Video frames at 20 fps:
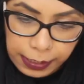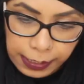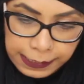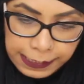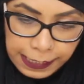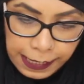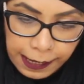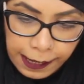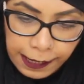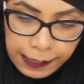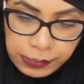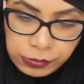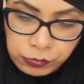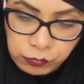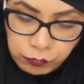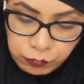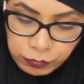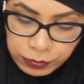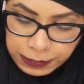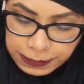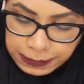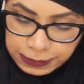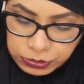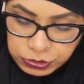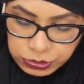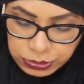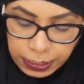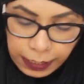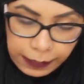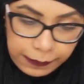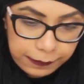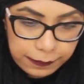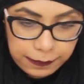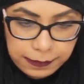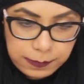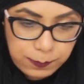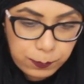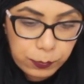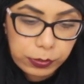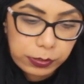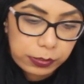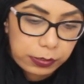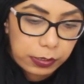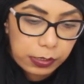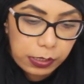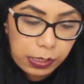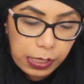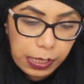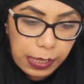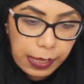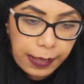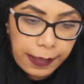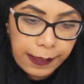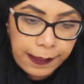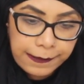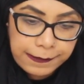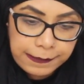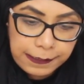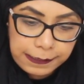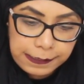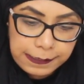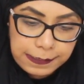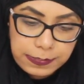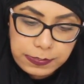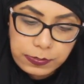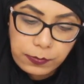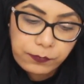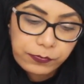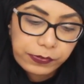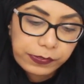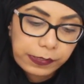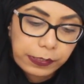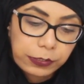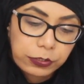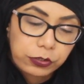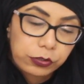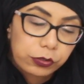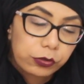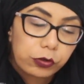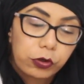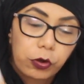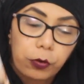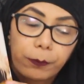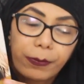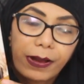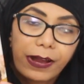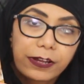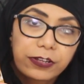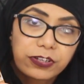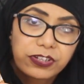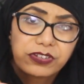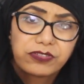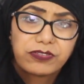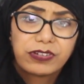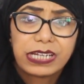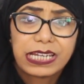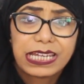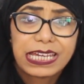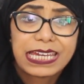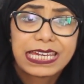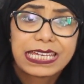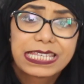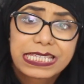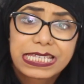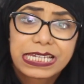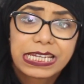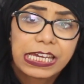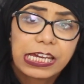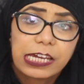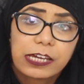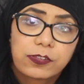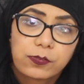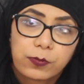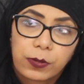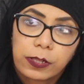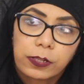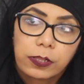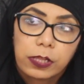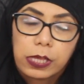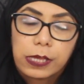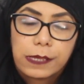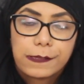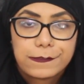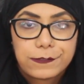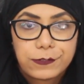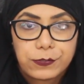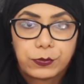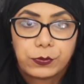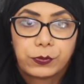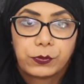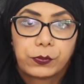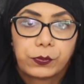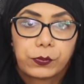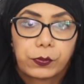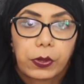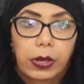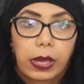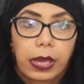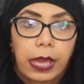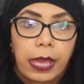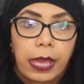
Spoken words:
yeah, I really just like this book. And it's something that you can go back to really easily as well to